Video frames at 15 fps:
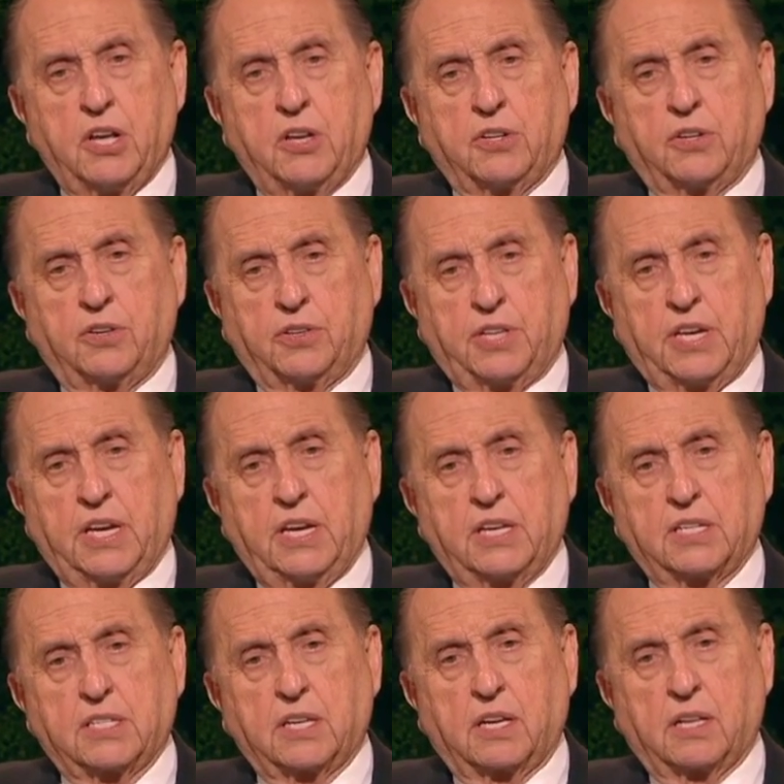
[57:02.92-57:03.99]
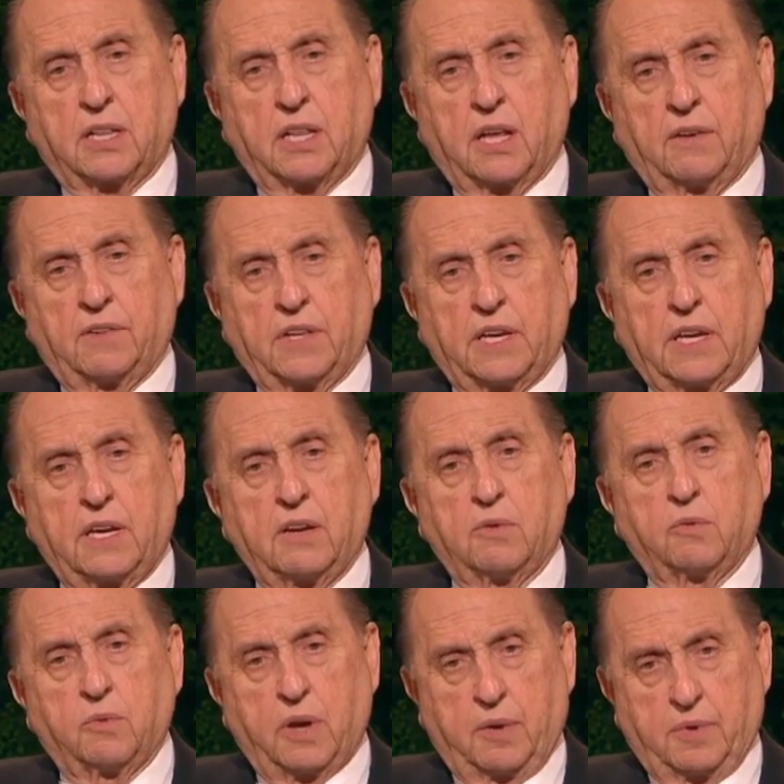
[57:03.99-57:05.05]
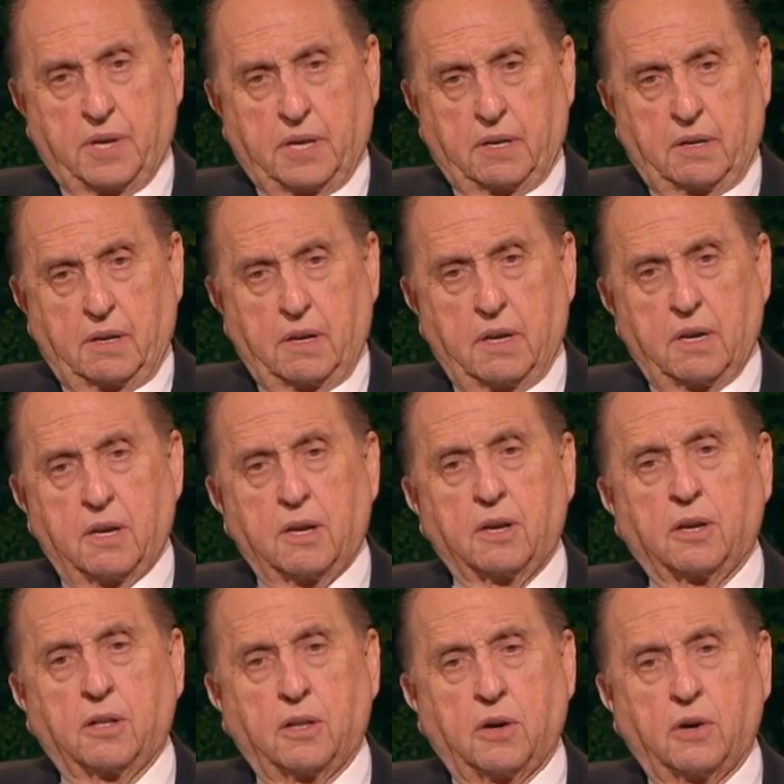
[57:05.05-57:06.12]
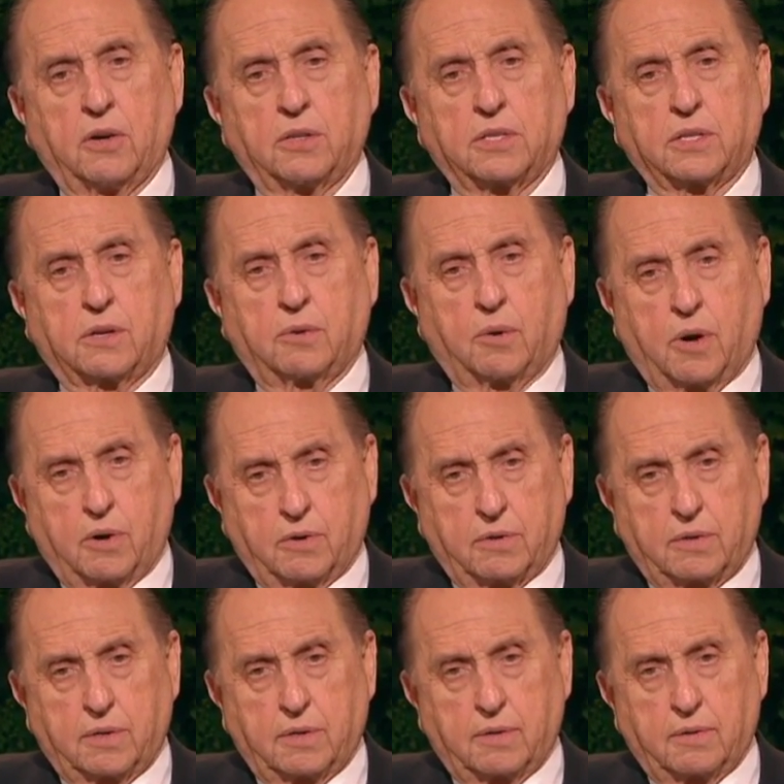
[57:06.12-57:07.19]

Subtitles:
to these lovely women." Close quote.